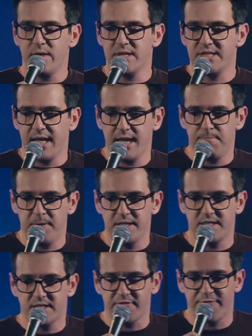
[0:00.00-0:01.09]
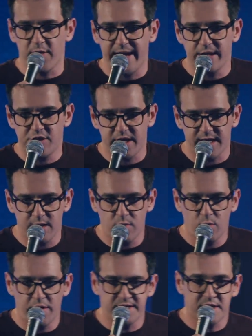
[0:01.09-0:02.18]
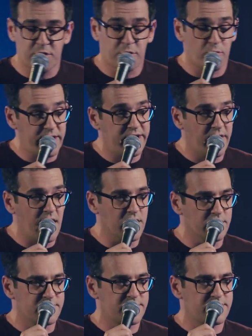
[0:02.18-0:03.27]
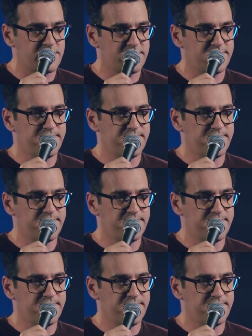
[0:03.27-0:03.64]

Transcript: because eight pieces of fried chicken was $3.